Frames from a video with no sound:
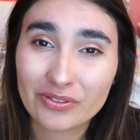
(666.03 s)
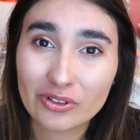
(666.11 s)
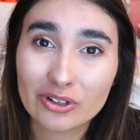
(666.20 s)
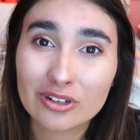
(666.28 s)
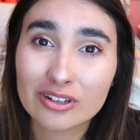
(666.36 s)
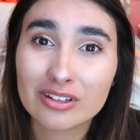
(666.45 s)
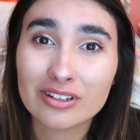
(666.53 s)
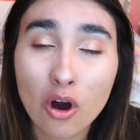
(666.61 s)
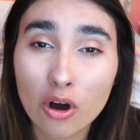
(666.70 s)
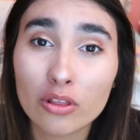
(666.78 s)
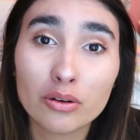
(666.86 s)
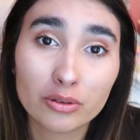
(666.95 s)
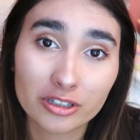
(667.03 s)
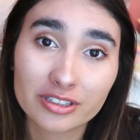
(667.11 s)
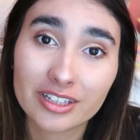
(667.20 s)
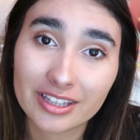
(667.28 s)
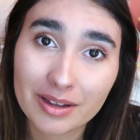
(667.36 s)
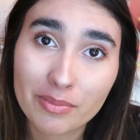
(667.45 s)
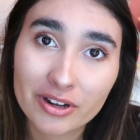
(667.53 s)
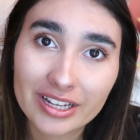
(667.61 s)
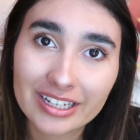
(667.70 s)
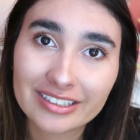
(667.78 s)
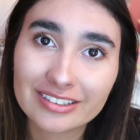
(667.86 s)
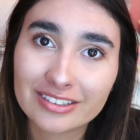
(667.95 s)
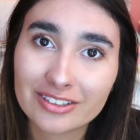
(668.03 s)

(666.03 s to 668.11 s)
for all the work that they put in.